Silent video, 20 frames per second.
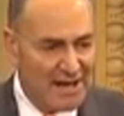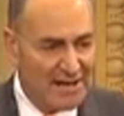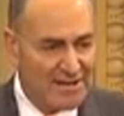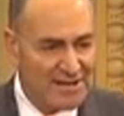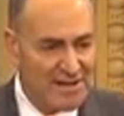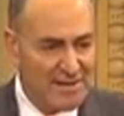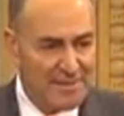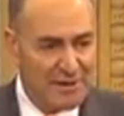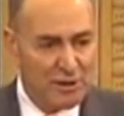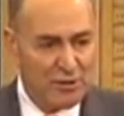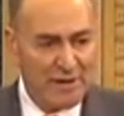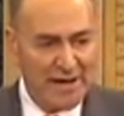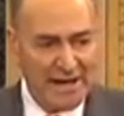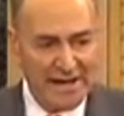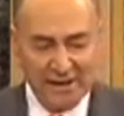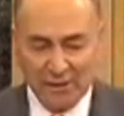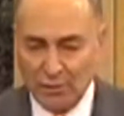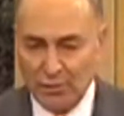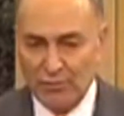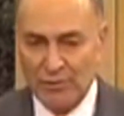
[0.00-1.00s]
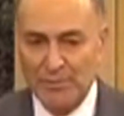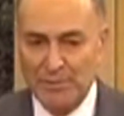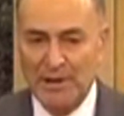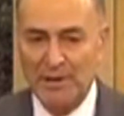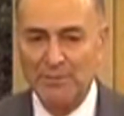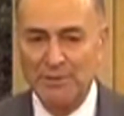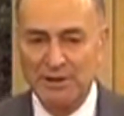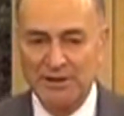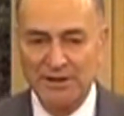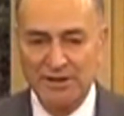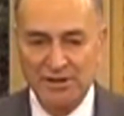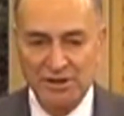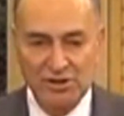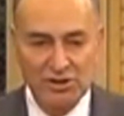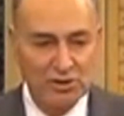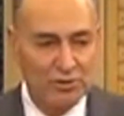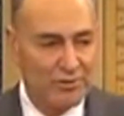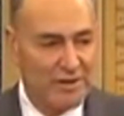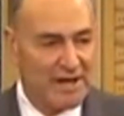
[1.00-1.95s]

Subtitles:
a Democratic or Republican issue.